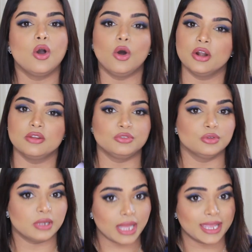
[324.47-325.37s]
Or if
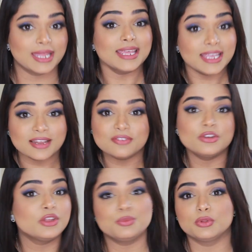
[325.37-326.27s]
you like it enough,
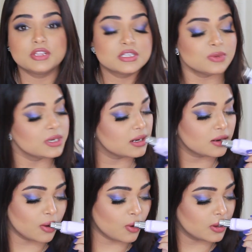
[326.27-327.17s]
you can put this one
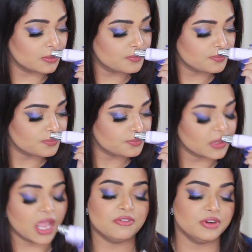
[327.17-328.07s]
on
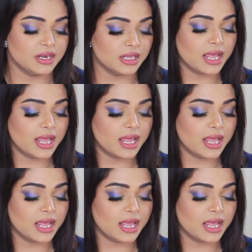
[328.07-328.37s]
every day.